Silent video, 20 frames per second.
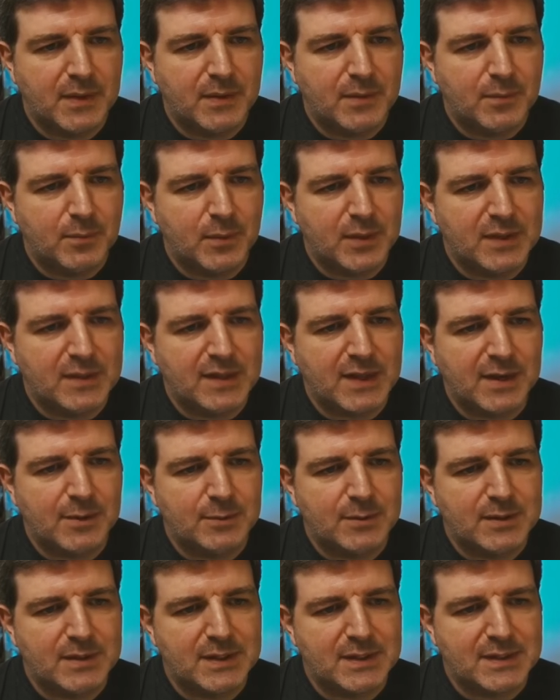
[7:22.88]

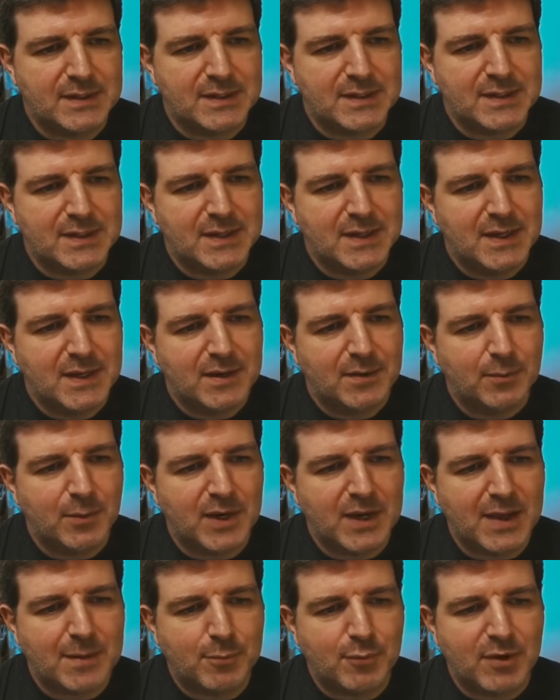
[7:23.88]
without it,
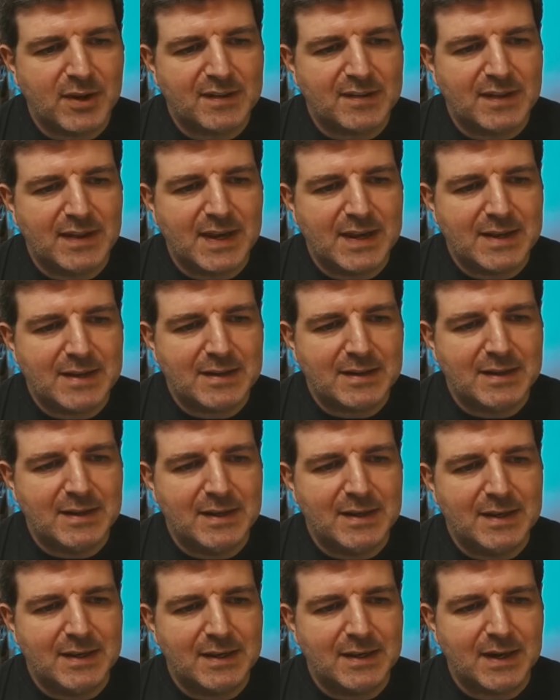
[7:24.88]
when I press
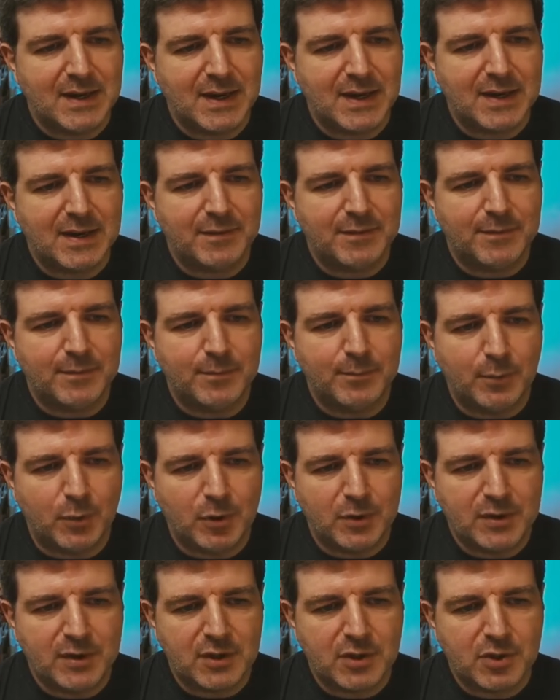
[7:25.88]
lightly, I have
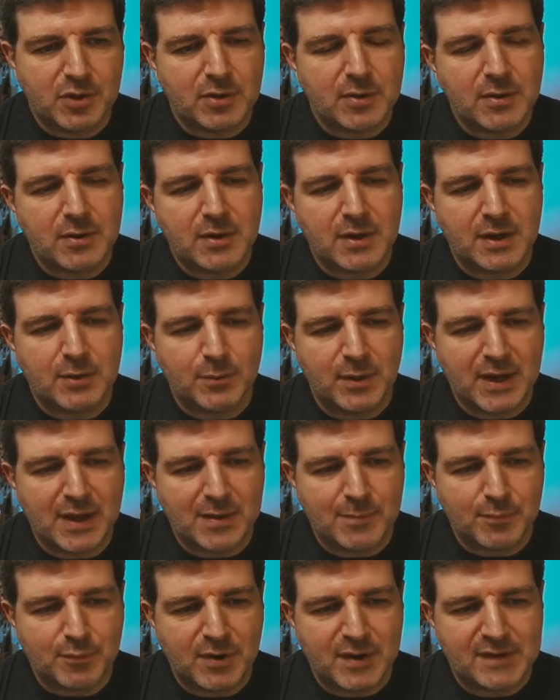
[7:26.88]
more texture, and when
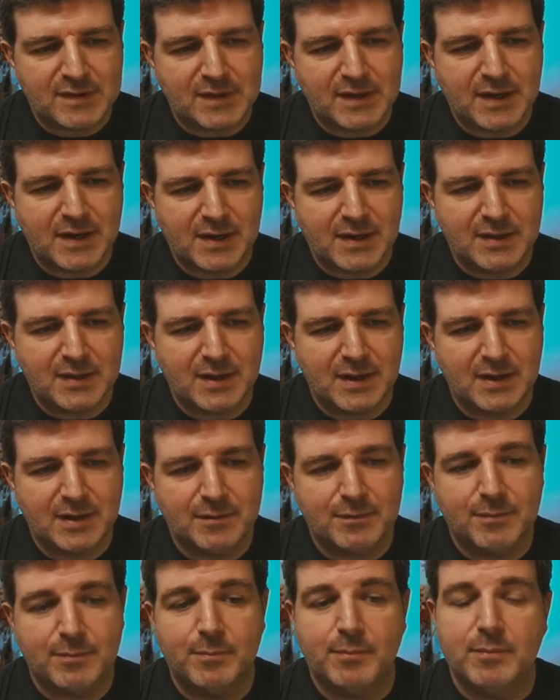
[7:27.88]
I press hard, I
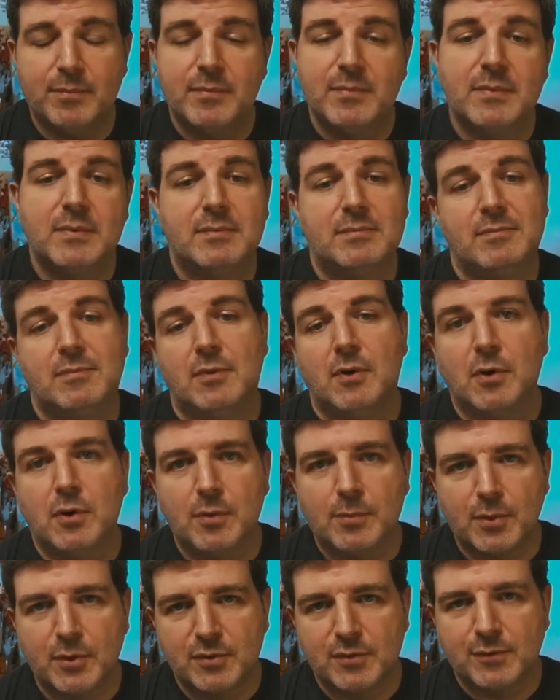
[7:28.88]
have
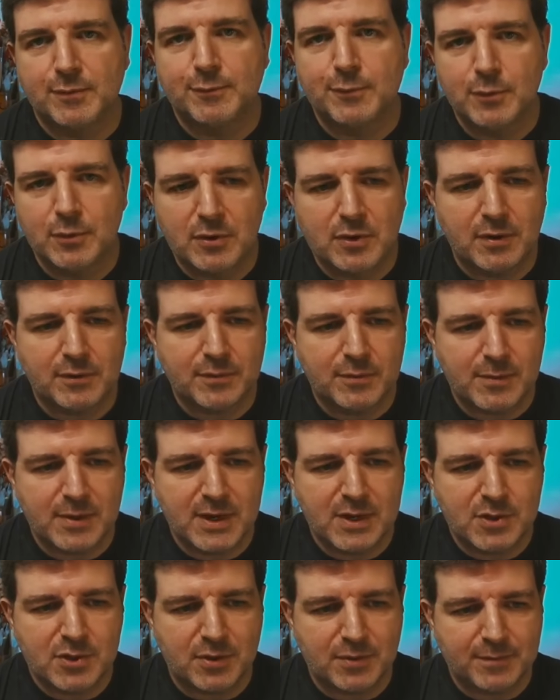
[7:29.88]
almost full
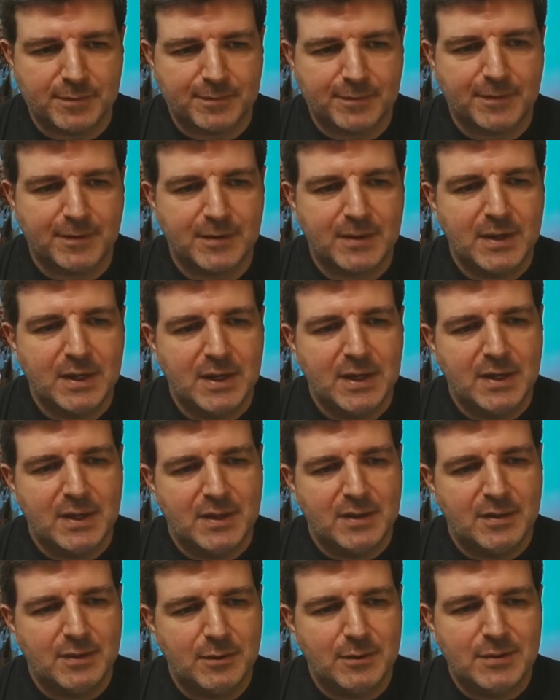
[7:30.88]
coverage of
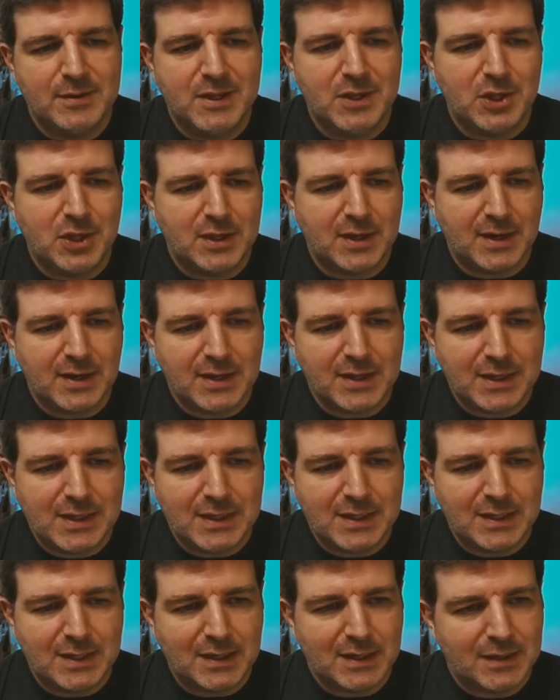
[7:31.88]
the digital
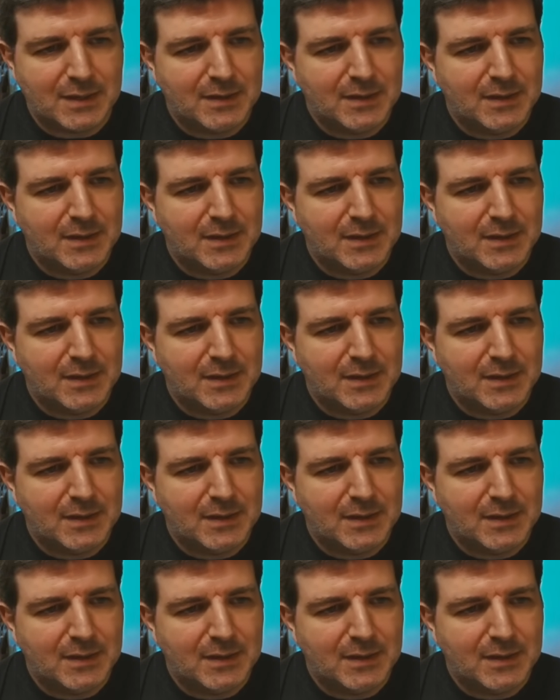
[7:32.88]
ink.